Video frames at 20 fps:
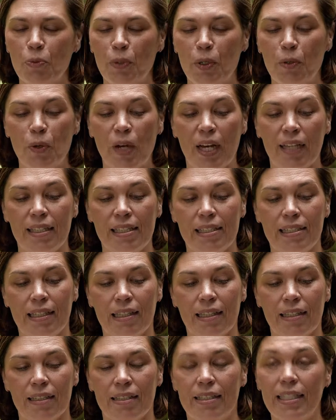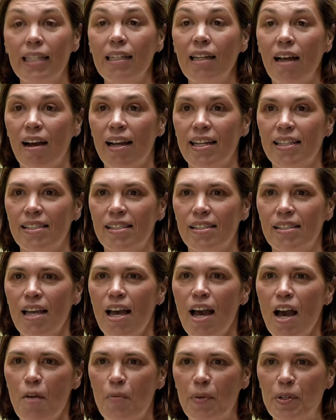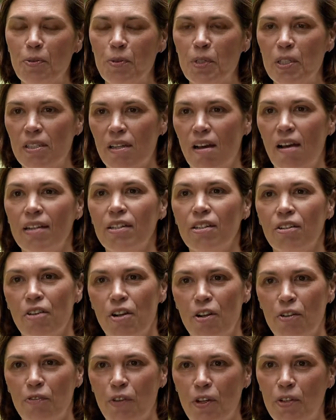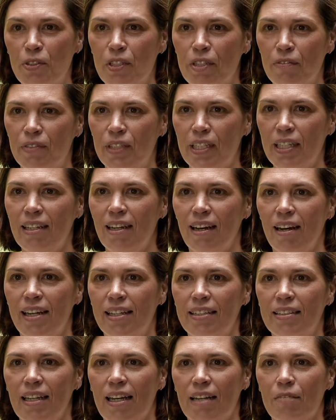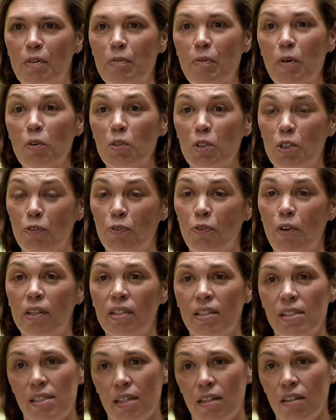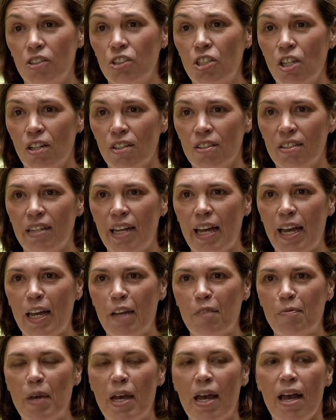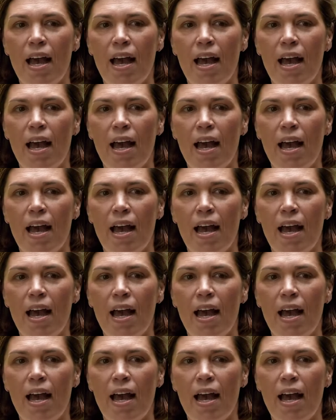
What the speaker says: We all had these little tea lights, and we'd all designed our own votive tea light, and we walked to the front and said our child's name,